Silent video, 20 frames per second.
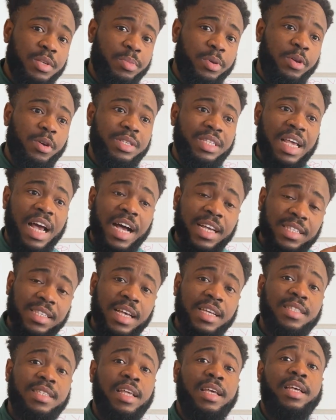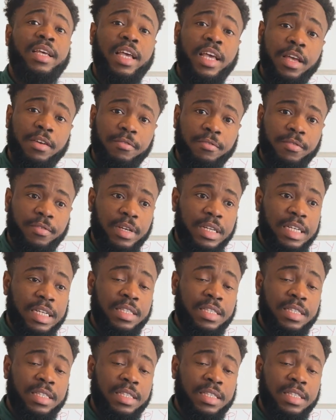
because the answers they gave in the